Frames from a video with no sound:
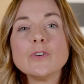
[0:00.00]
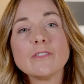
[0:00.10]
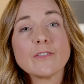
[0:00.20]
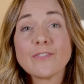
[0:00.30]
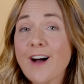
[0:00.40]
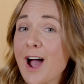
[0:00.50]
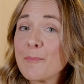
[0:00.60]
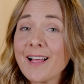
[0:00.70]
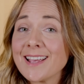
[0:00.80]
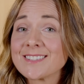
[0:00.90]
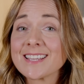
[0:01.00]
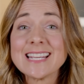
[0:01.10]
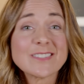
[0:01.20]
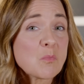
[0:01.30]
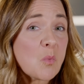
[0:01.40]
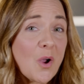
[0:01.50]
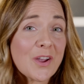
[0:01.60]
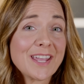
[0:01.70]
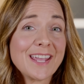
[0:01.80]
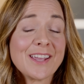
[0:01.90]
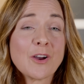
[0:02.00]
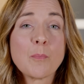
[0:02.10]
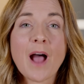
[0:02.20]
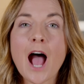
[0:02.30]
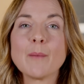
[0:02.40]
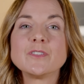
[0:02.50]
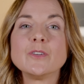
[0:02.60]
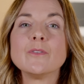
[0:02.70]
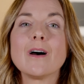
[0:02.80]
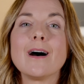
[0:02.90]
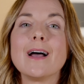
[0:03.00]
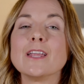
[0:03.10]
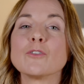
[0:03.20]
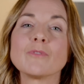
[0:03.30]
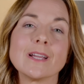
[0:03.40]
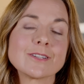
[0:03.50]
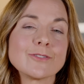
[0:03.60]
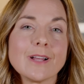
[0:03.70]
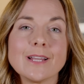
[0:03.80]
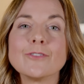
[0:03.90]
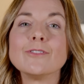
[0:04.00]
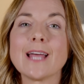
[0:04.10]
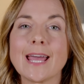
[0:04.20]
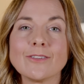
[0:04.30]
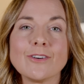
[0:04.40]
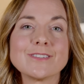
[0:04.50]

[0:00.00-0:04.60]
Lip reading: you have a fireplace that isn't working, or perhaps you are in a rental and your landlord